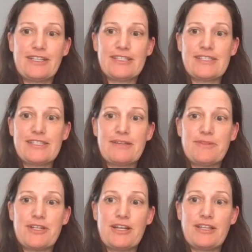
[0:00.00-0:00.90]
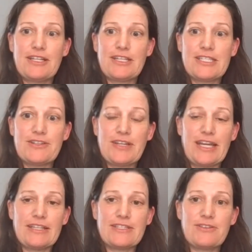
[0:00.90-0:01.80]
so, is some knowledge.
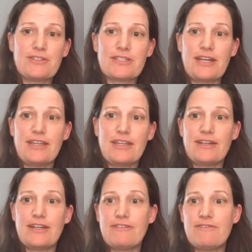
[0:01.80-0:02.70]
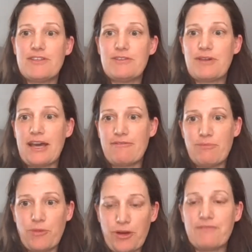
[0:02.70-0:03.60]
Okay, so Skylar, if you have
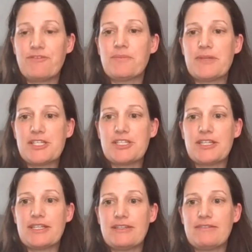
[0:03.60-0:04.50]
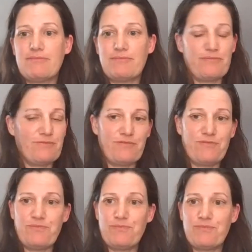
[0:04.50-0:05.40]
more information,
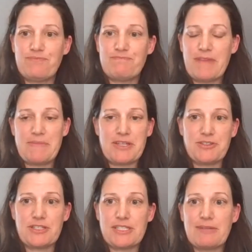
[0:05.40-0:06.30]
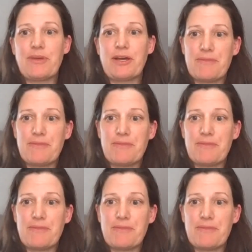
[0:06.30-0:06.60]
I'm interested. Wow.